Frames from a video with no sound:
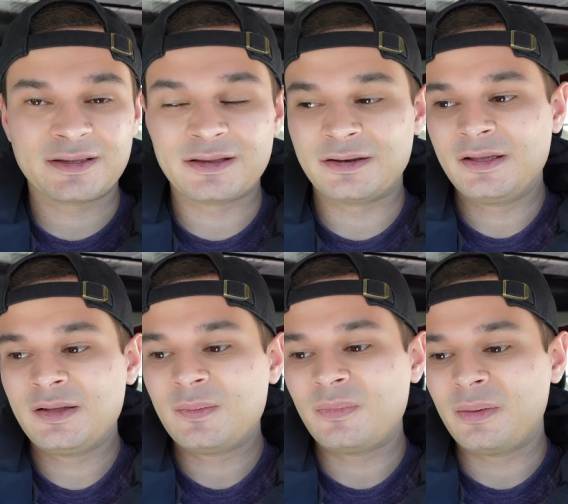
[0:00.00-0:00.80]
and
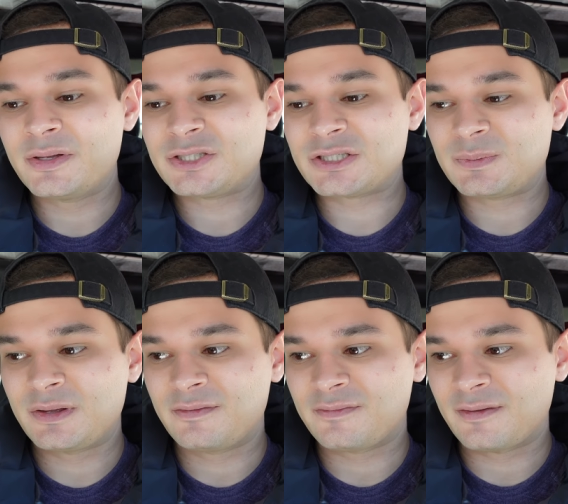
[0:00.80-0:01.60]
maybe it's just
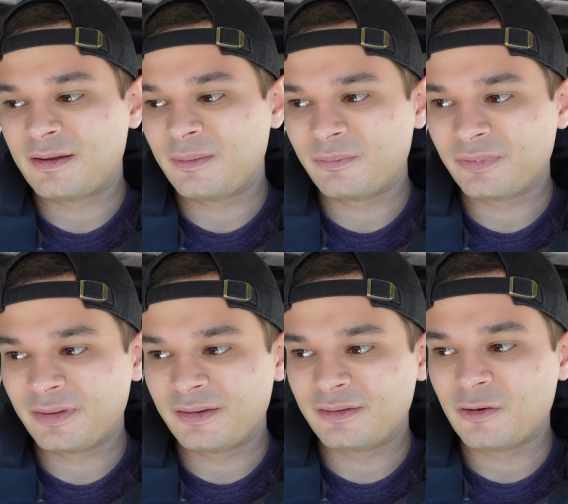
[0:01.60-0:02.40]
because I'm like